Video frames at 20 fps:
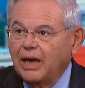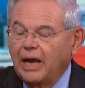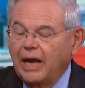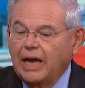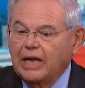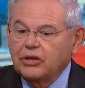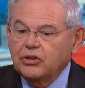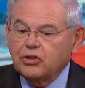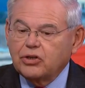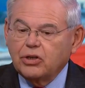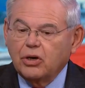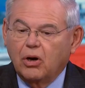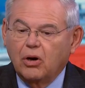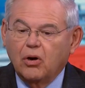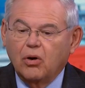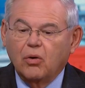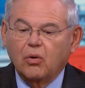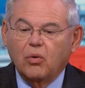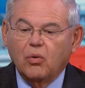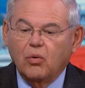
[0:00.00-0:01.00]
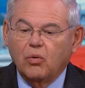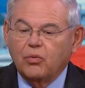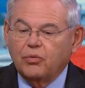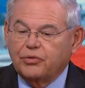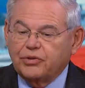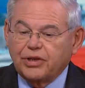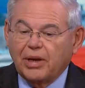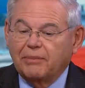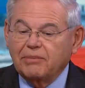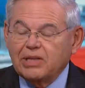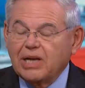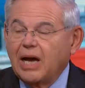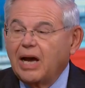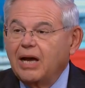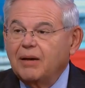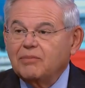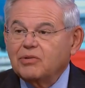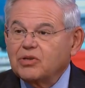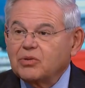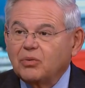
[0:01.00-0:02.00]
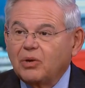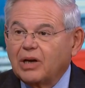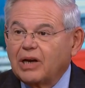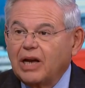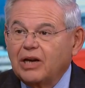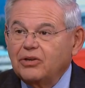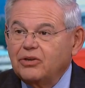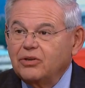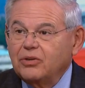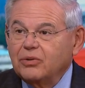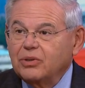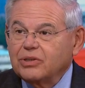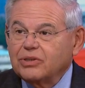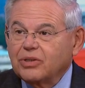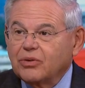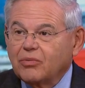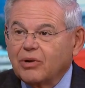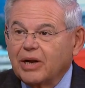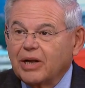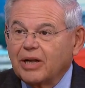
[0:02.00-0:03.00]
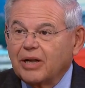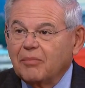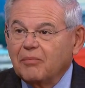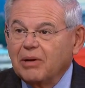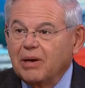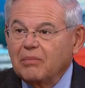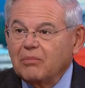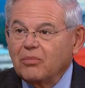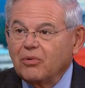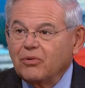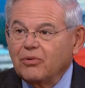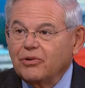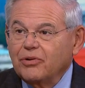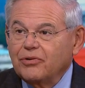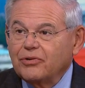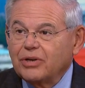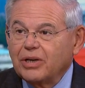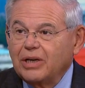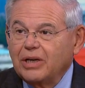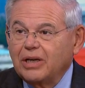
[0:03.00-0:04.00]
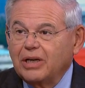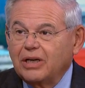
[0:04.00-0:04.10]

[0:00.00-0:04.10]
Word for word: and so sometimes what i do as the ranking member is